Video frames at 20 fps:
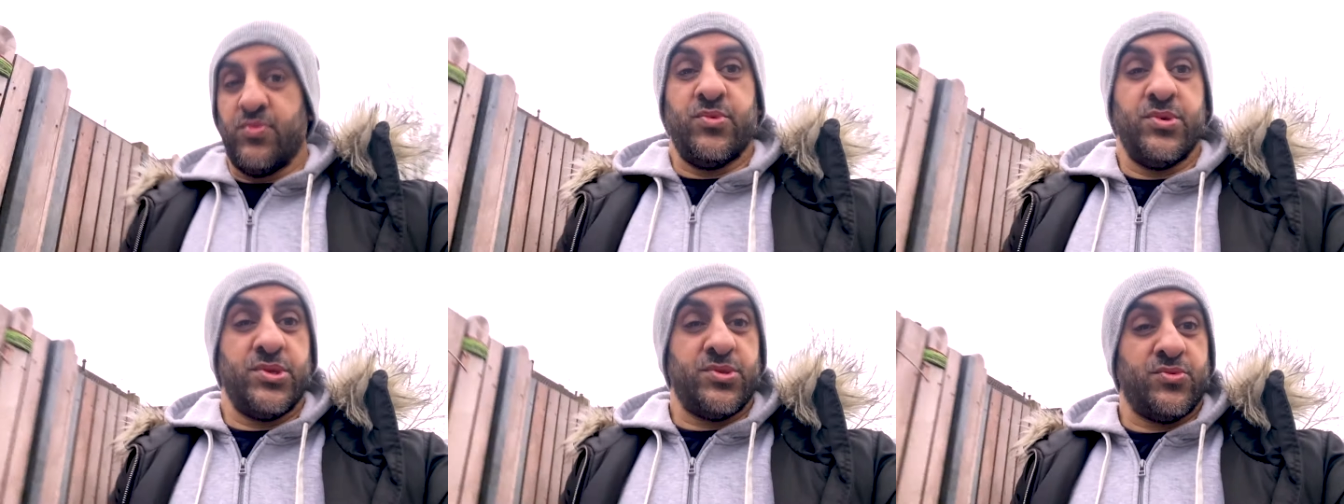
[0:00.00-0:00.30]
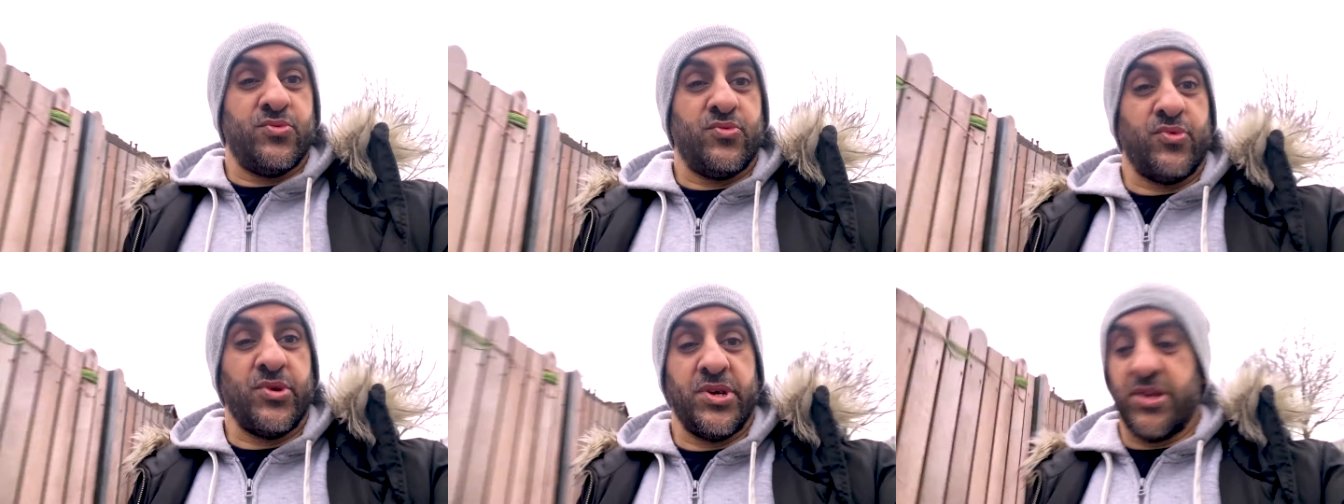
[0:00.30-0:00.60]

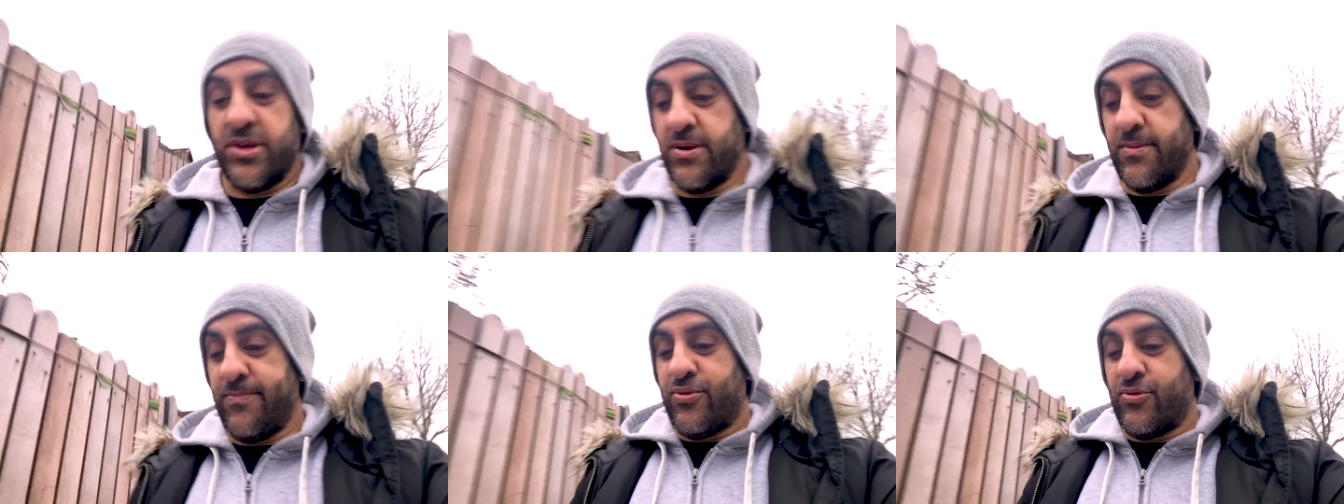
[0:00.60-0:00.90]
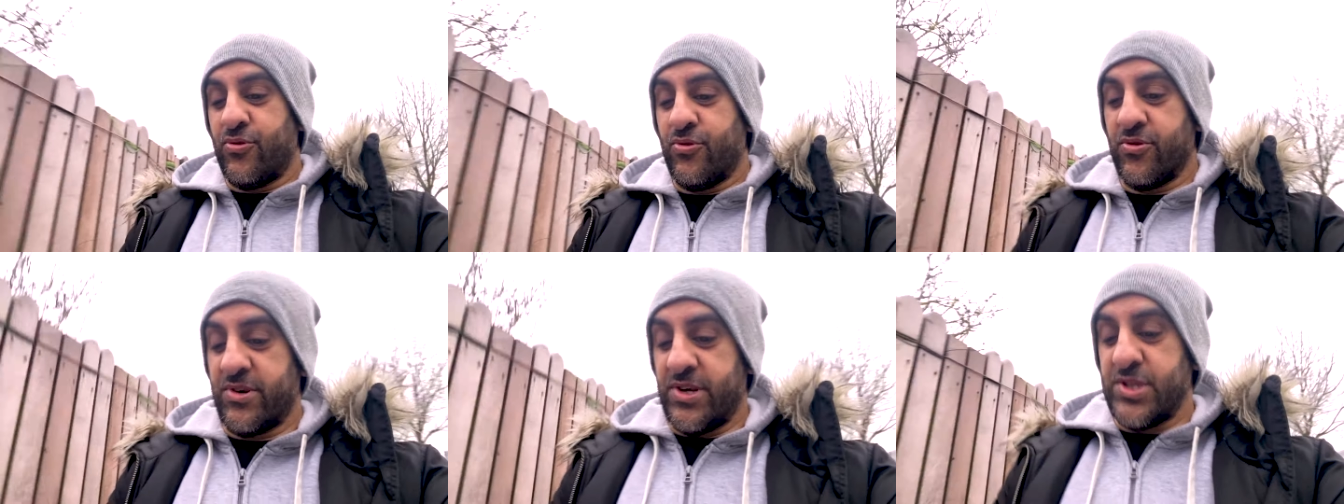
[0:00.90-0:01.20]
was Reading
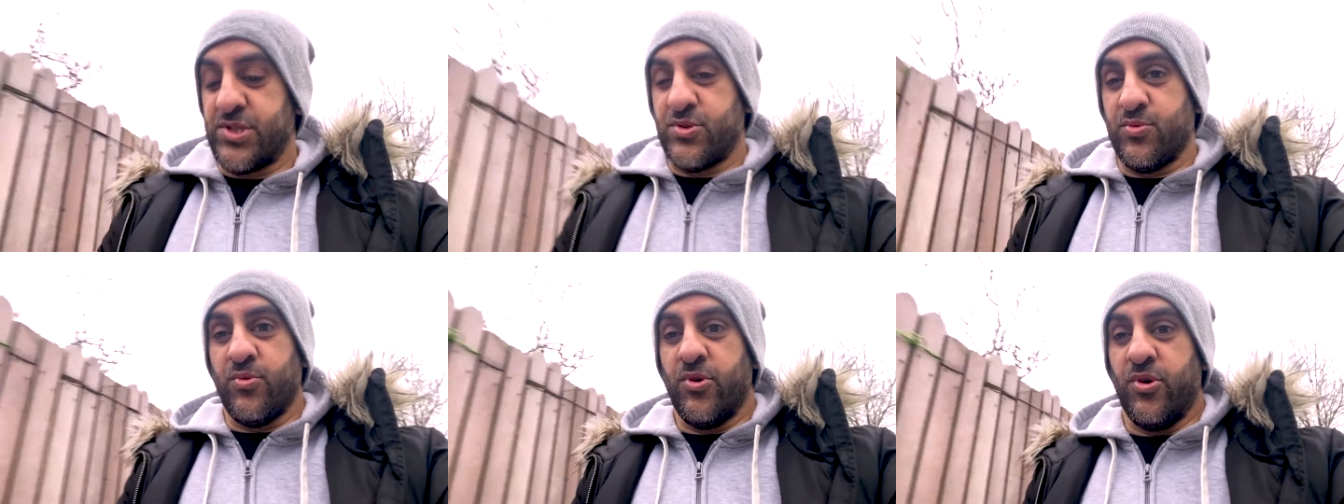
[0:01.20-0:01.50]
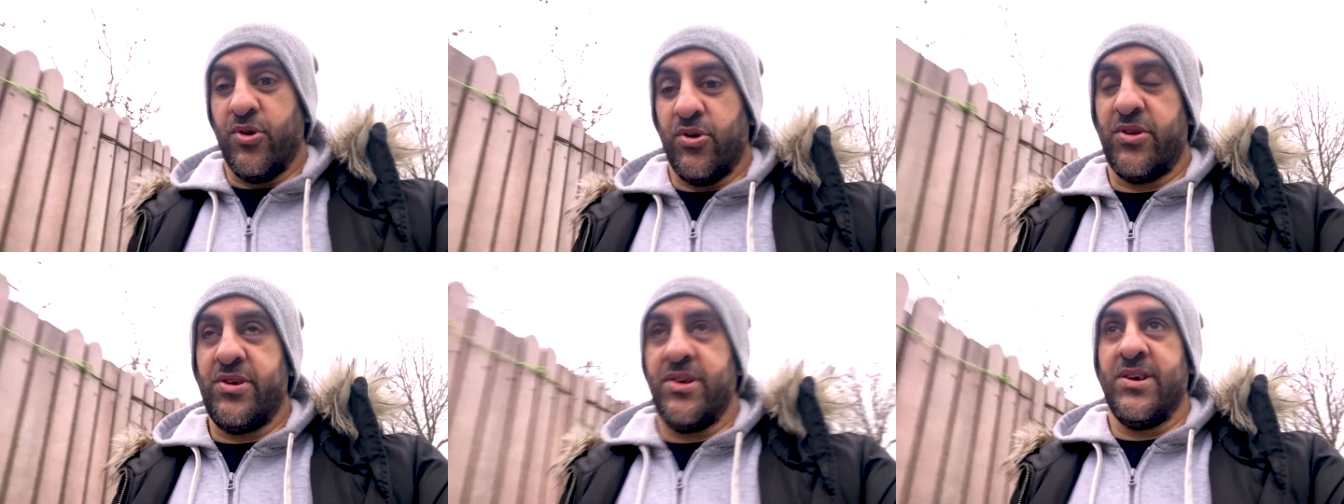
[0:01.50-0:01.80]
Progress
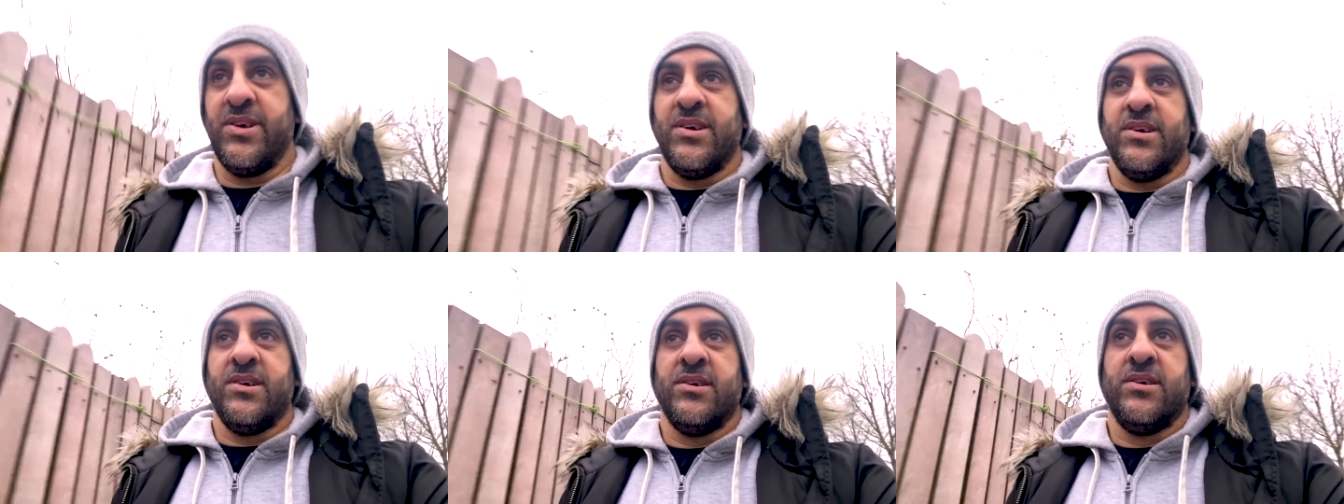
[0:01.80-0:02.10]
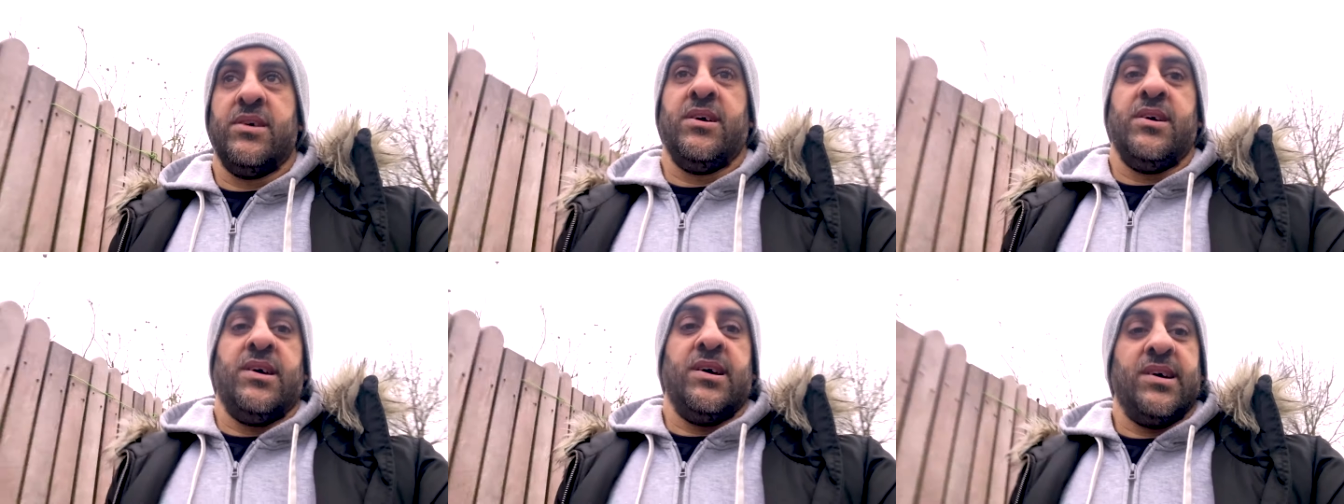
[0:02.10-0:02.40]
Award
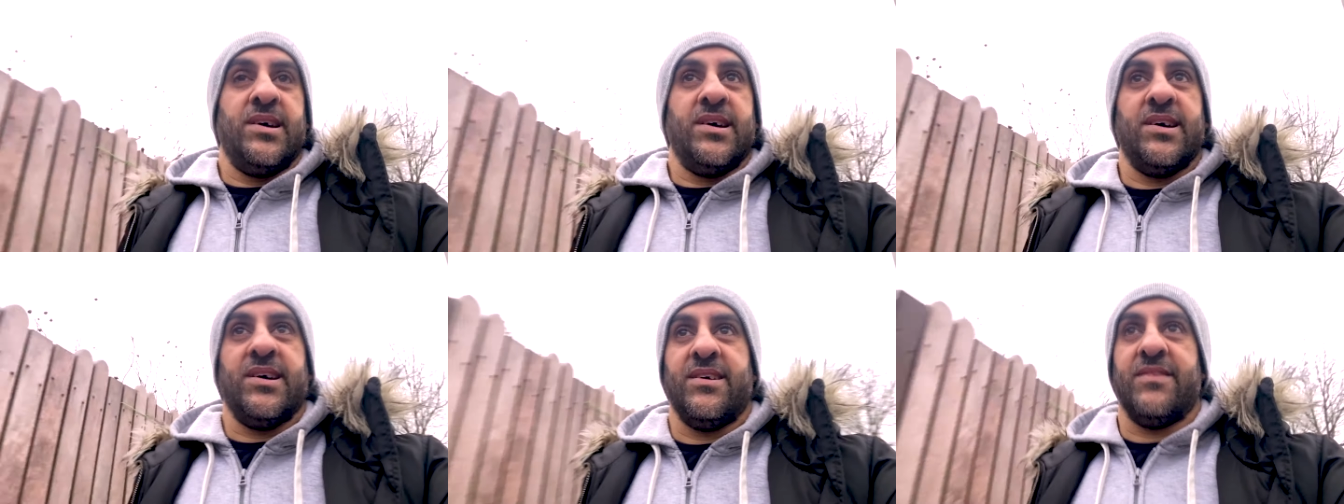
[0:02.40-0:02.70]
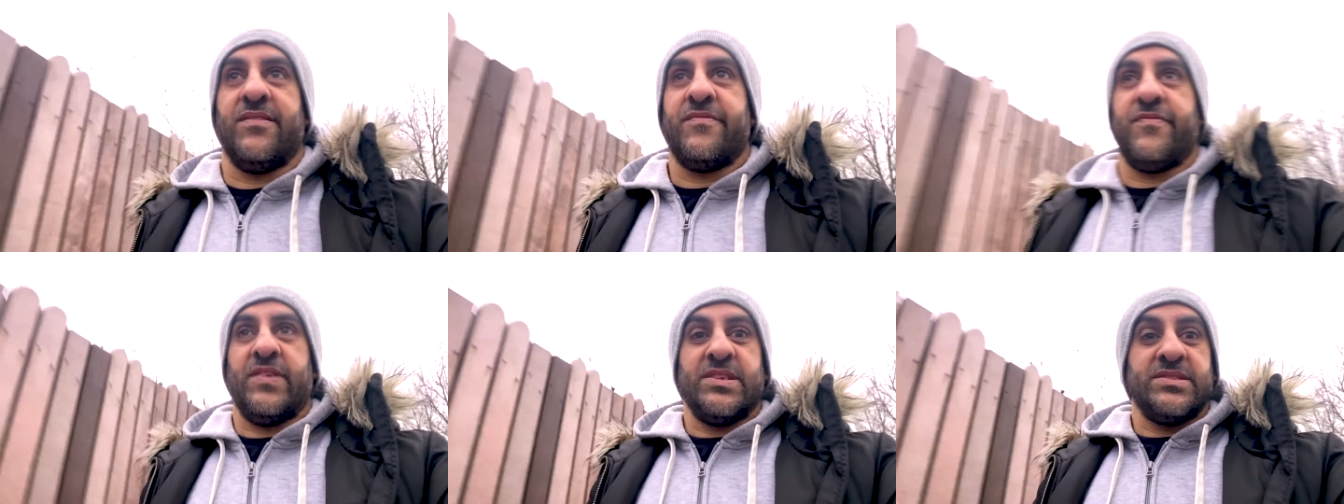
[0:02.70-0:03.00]

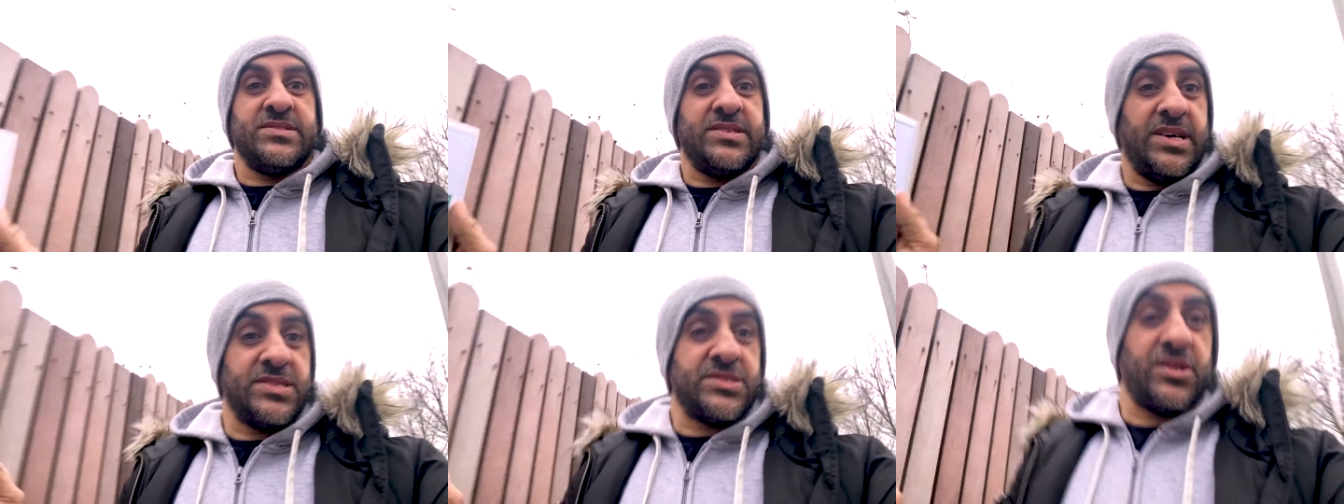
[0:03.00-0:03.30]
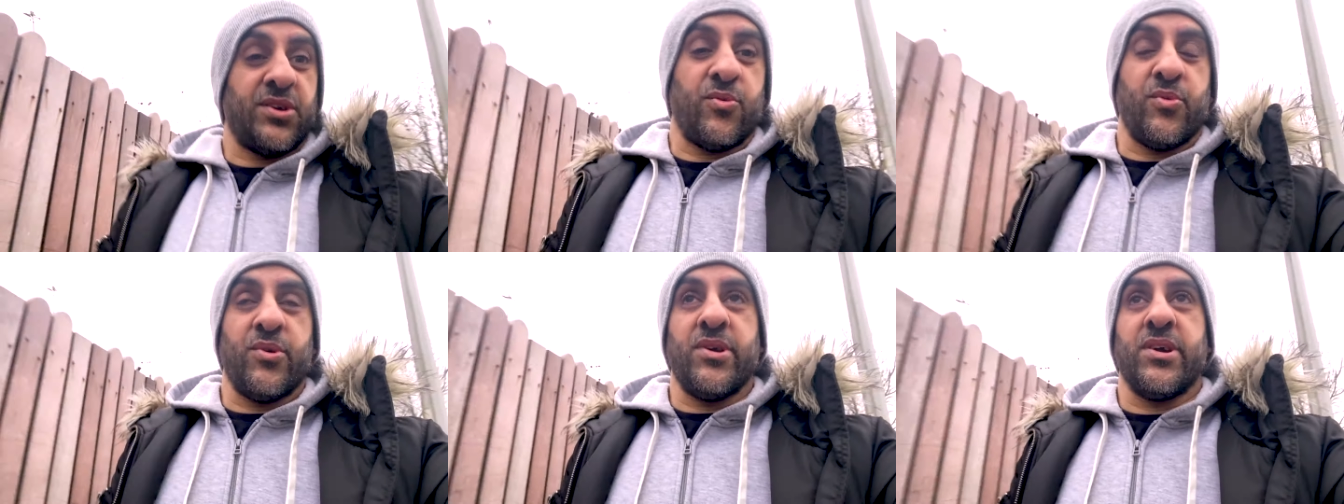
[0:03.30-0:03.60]
and
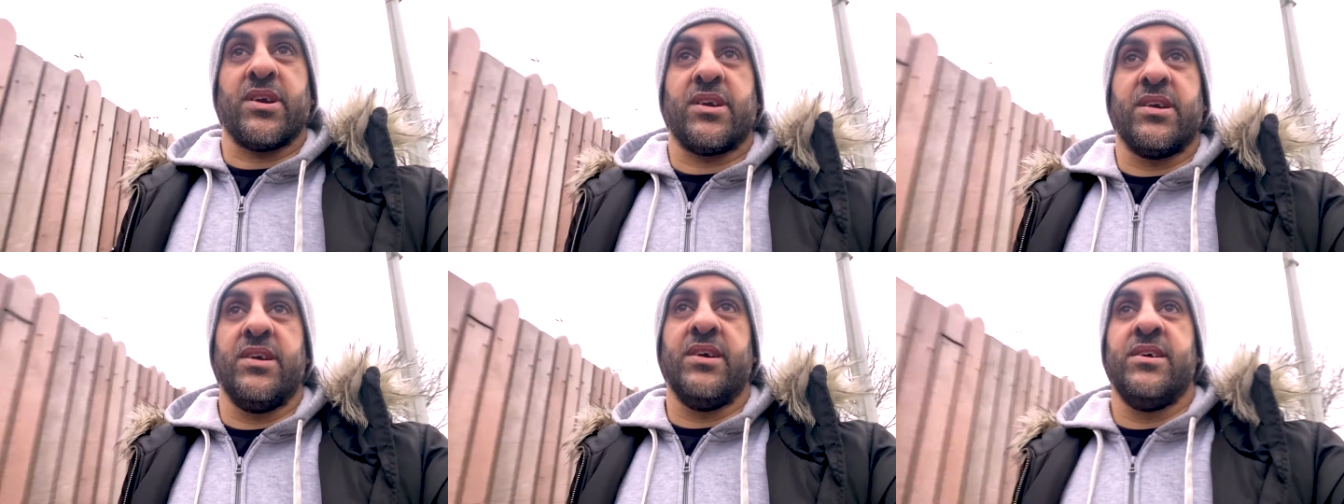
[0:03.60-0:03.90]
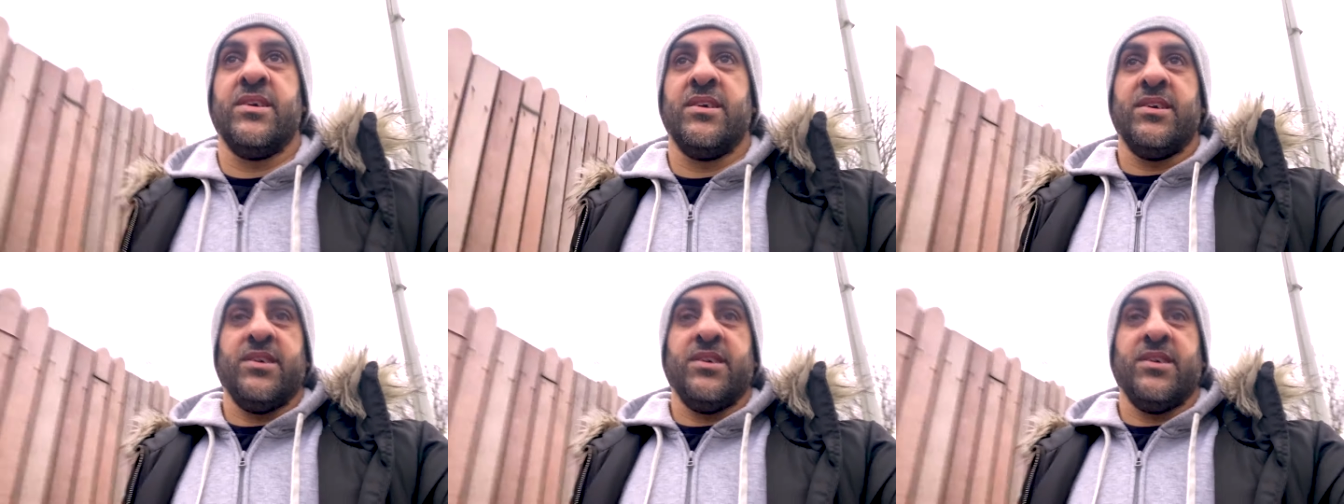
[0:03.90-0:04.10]
fantastic work.